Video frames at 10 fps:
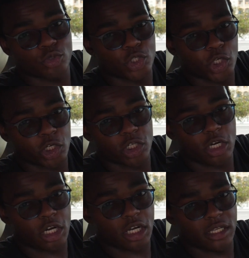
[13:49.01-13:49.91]
to turn
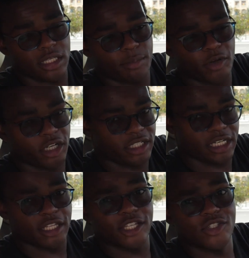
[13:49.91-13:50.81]
on the
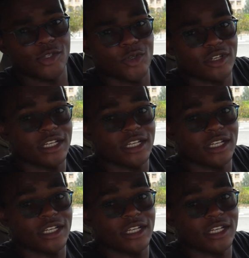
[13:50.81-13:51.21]
parking lights so you